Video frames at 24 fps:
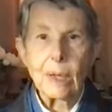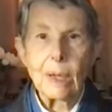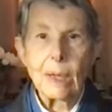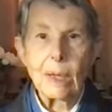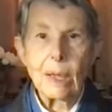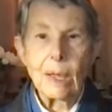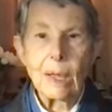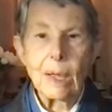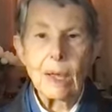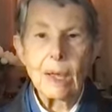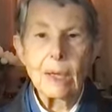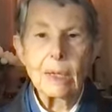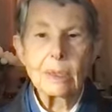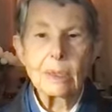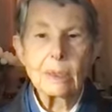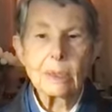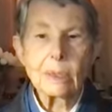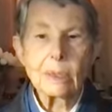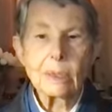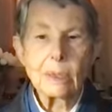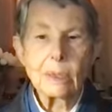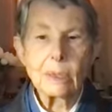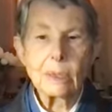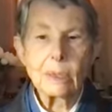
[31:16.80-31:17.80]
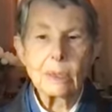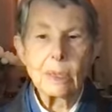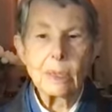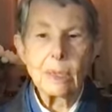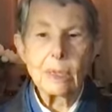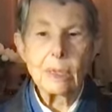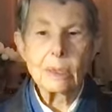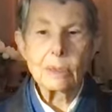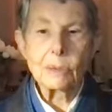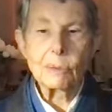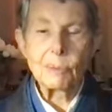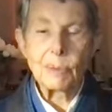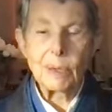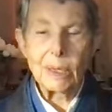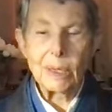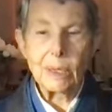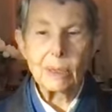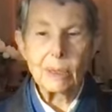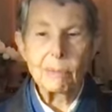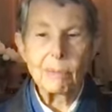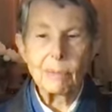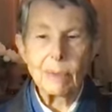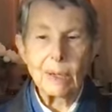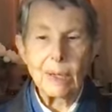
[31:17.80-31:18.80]
and as
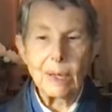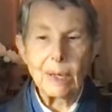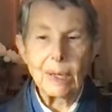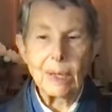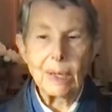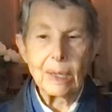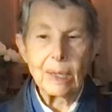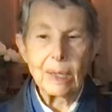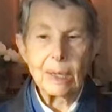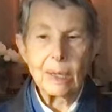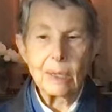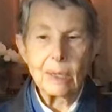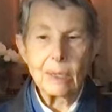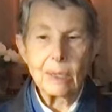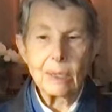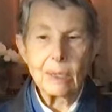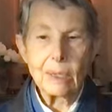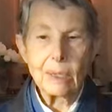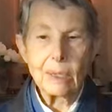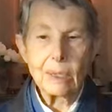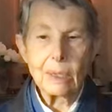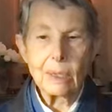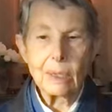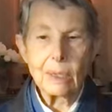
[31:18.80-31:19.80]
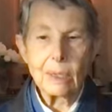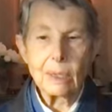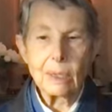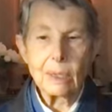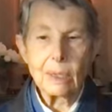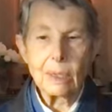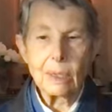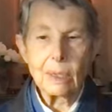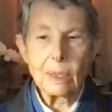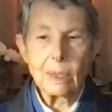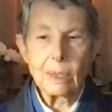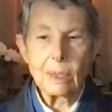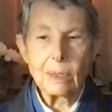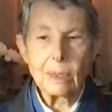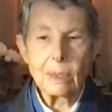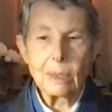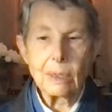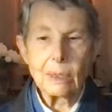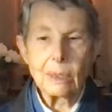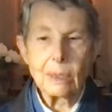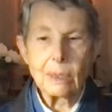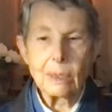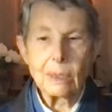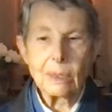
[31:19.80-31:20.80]
well by a
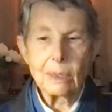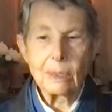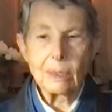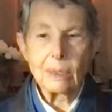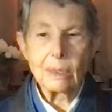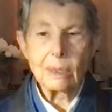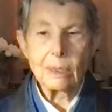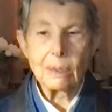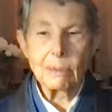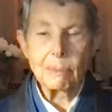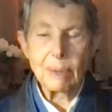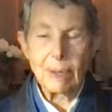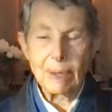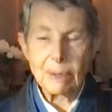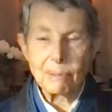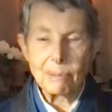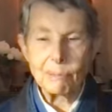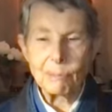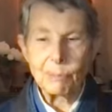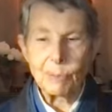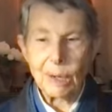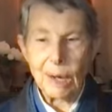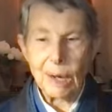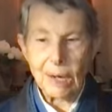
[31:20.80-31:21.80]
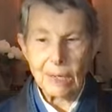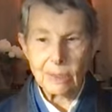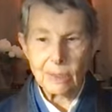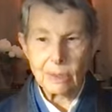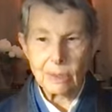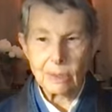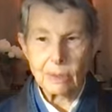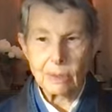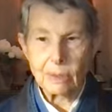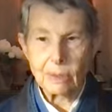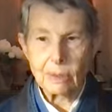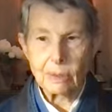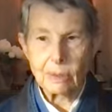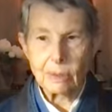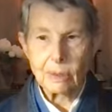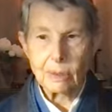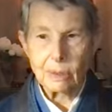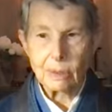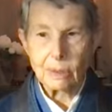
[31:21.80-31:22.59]
Tibetan practice